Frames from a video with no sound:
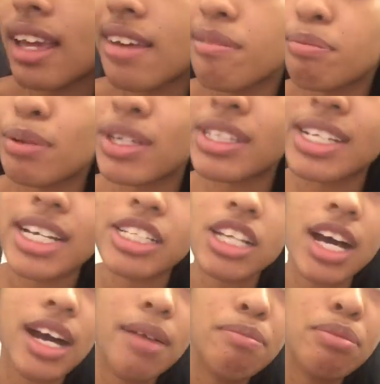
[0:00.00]
Princess
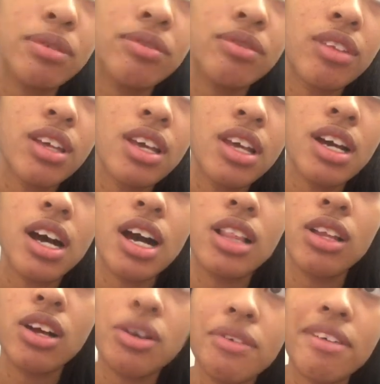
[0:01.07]
up,
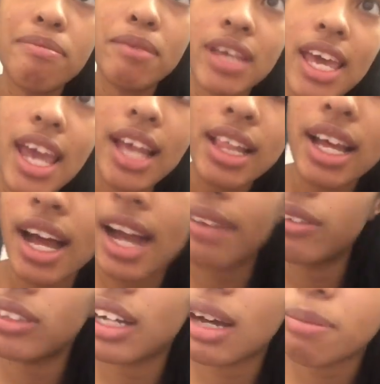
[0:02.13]
along with Michaela, I
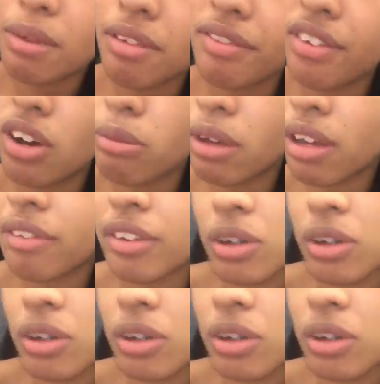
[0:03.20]
will not be filming for